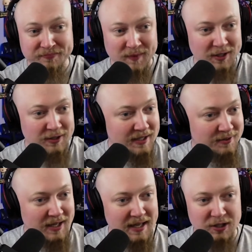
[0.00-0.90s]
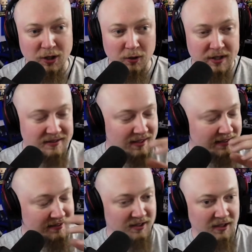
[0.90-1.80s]
they t and, you know, he's, like,
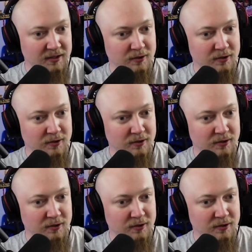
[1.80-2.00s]
sucking their